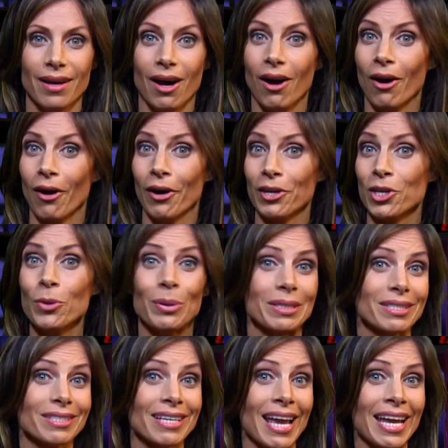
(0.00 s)
Are you a
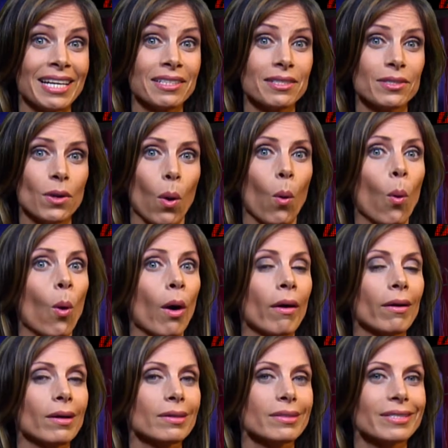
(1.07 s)
saint
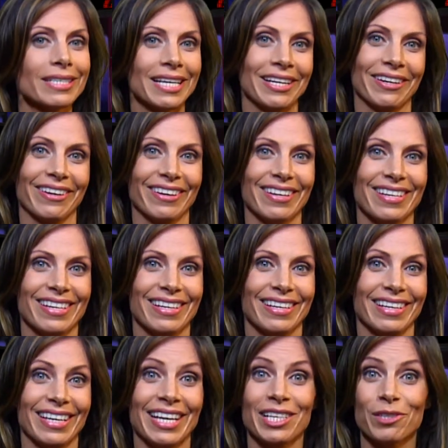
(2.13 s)
or a sinner?
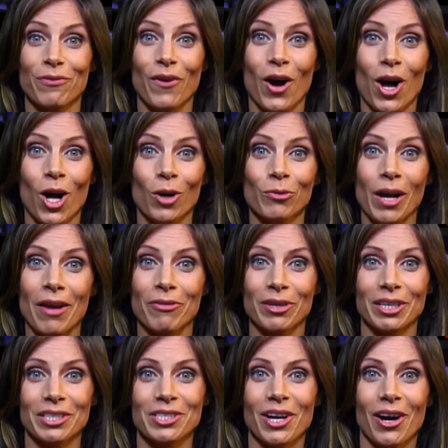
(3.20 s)
Each fall,
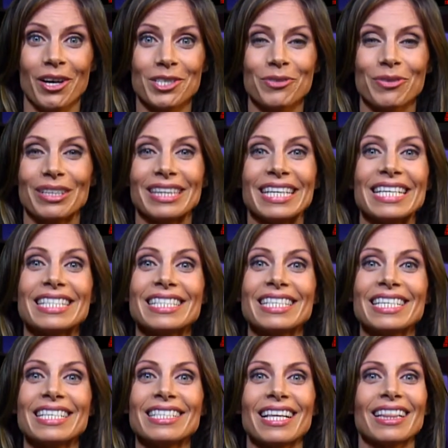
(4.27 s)
Reverend Guitars
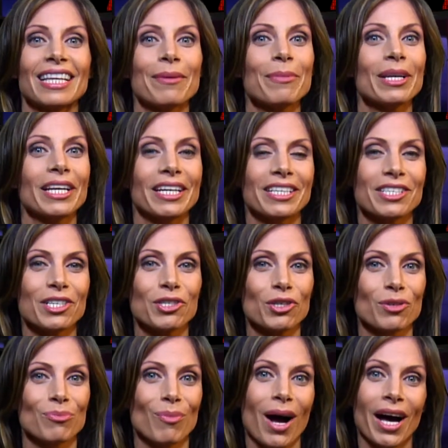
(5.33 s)
releases a limited
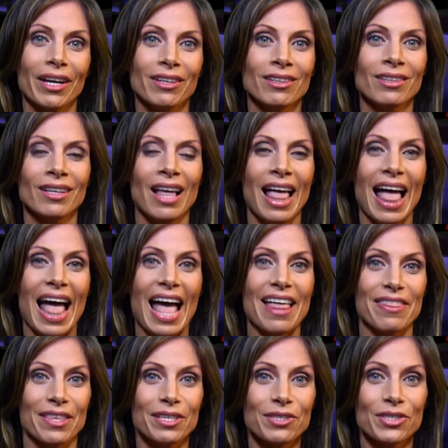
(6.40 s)
edition model,
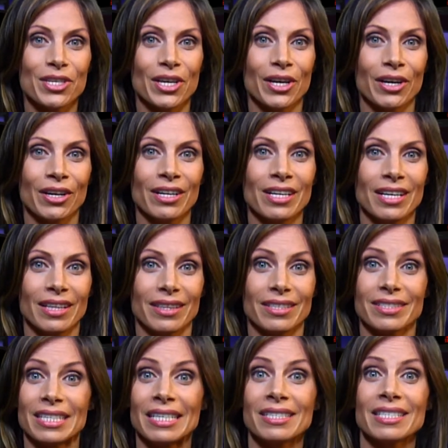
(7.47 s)
and this year, the
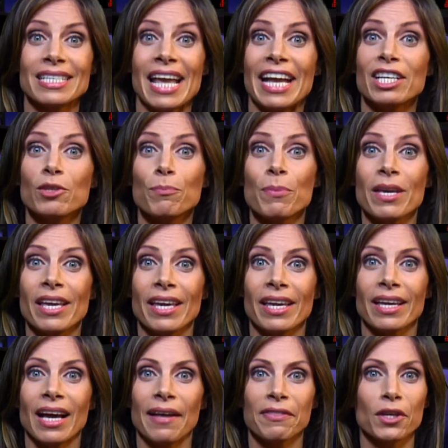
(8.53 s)
Senzi
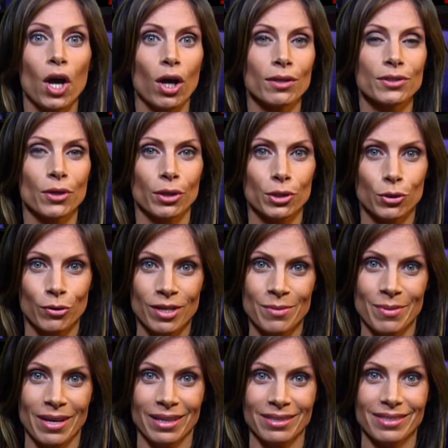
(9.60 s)
HB got the all-star
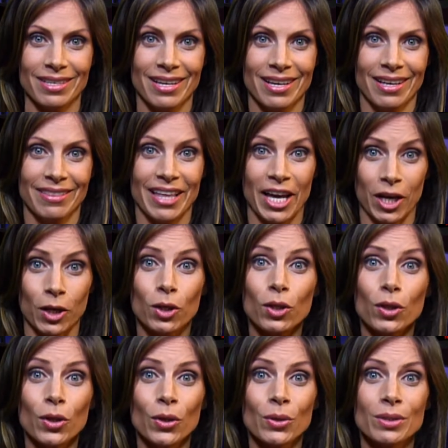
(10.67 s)
treatment. That
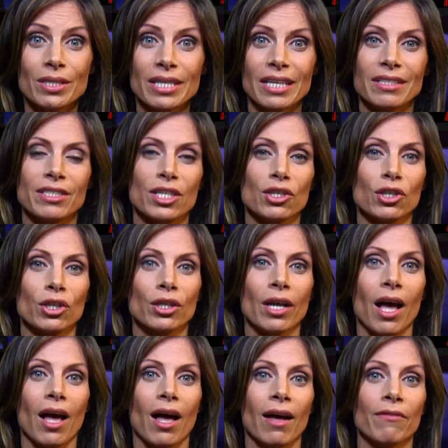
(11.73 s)
includes the addition
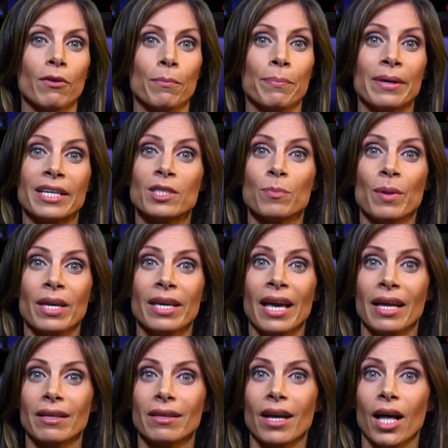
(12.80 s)
of a Bigsby
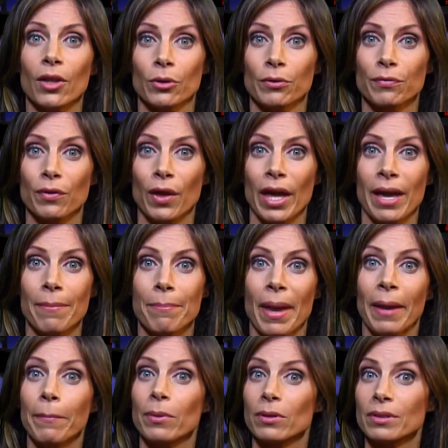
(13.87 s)
and colored flame
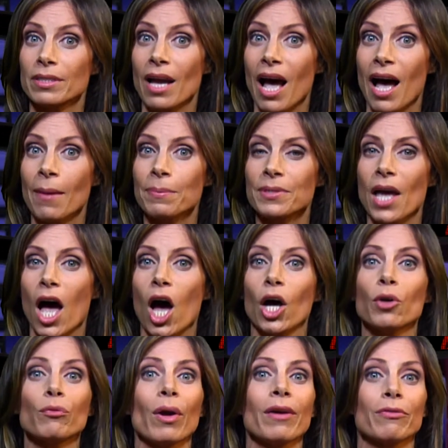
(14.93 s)
maple tops
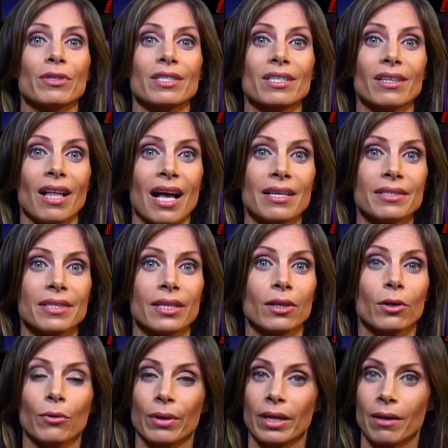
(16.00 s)
on Reverend's classic
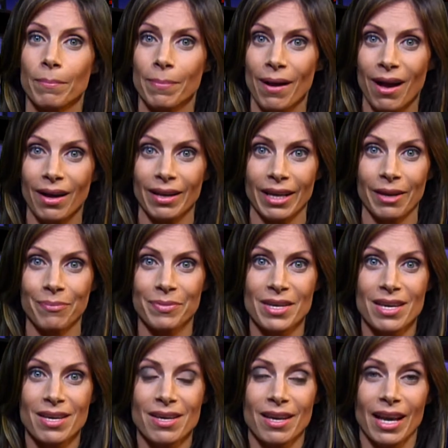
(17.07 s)
Carina body.
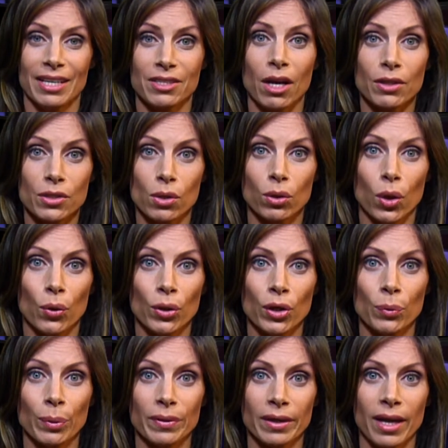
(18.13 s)
It's also
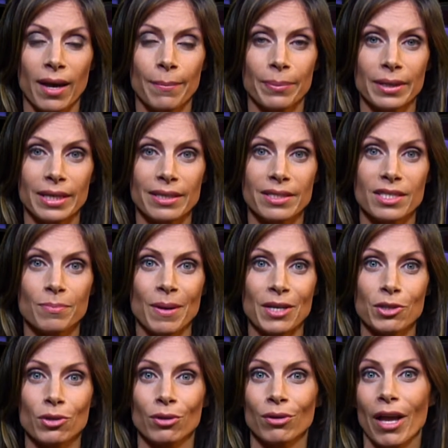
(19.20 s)
loaded with the company's
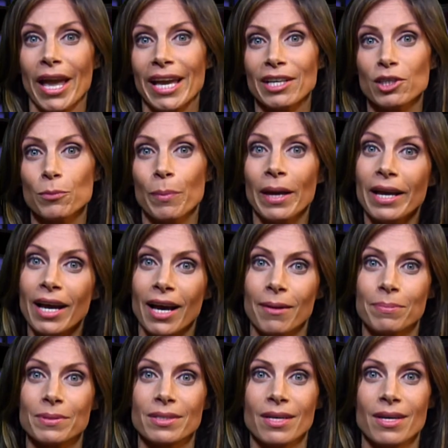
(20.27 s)
special H
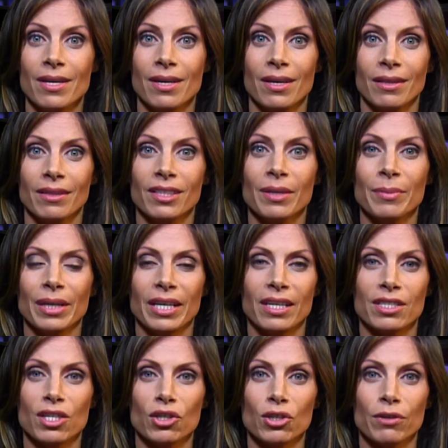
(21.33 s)
pickups. The limited
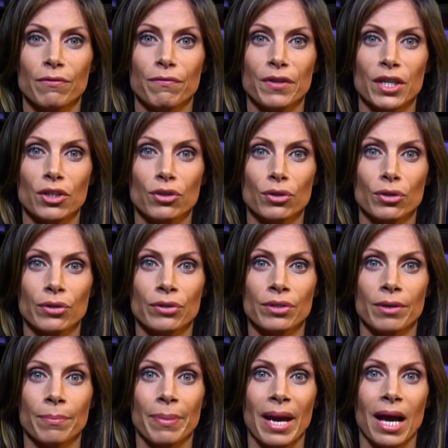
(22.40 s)
edition features
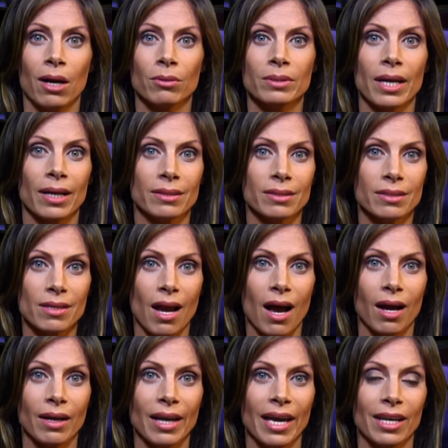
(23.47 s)
a bound
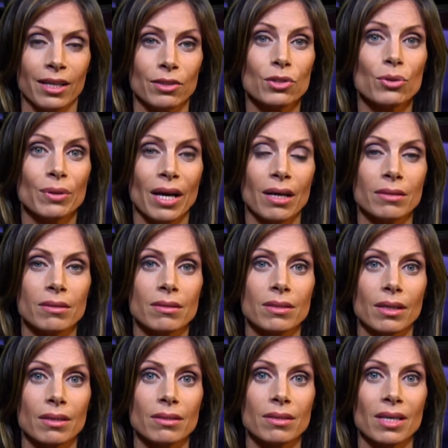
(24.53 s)
headstock and a
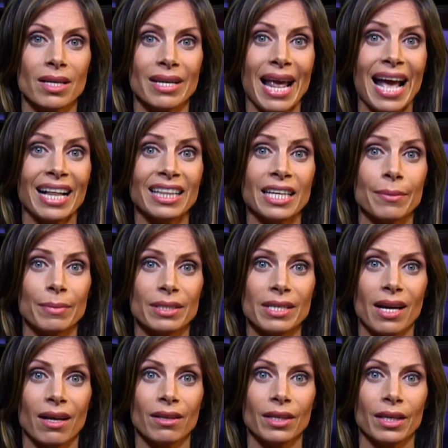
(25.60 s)
2016 LE
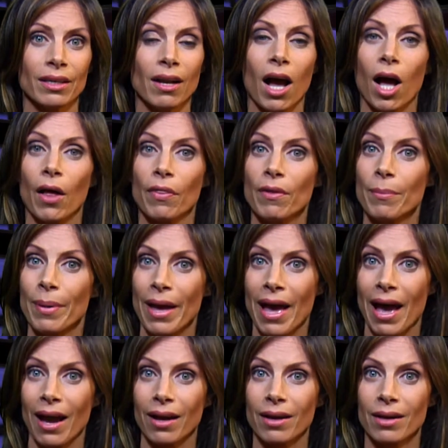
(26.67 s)
medallion on the
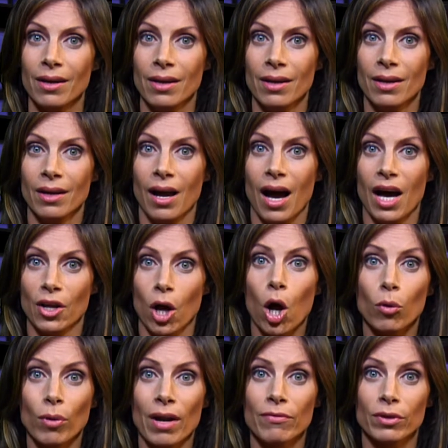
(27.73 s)
back. On
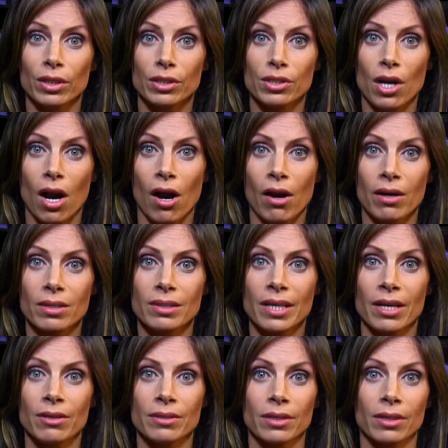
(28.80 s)
all Reverend guitars,
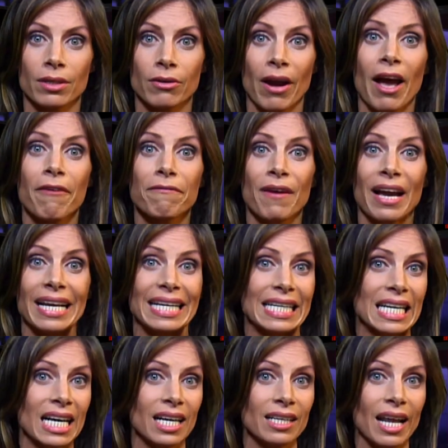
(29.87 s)
there's a graphite
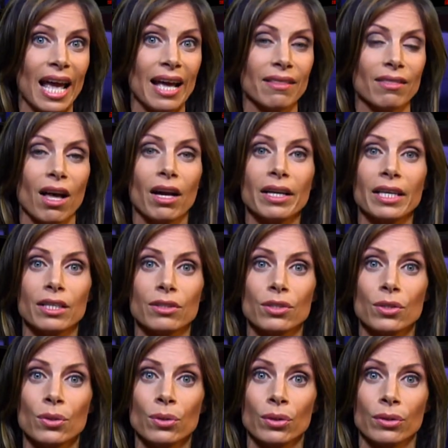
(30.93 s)
nut and locking
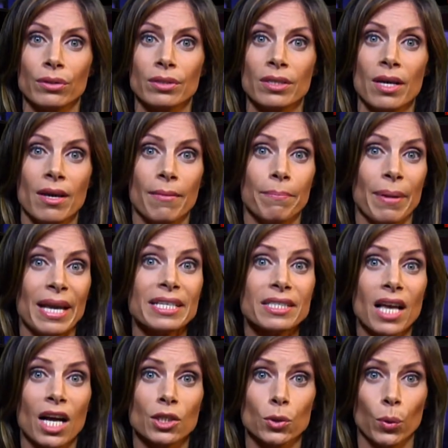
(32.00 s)
tuners, bass
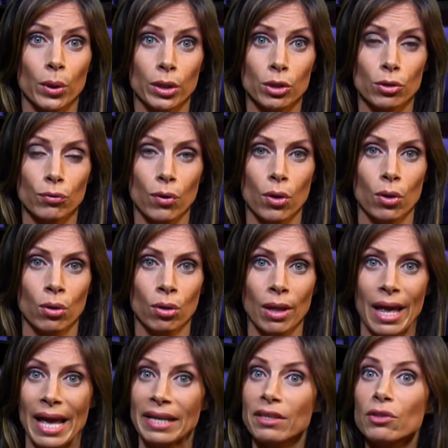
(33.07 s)
contour control,
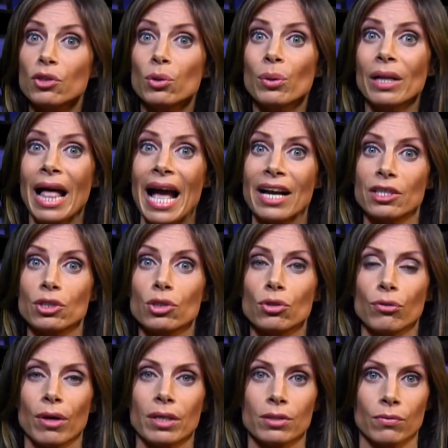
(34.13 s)
and a dual action
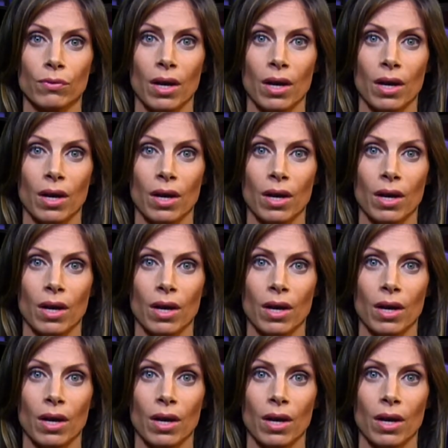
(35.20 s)
truss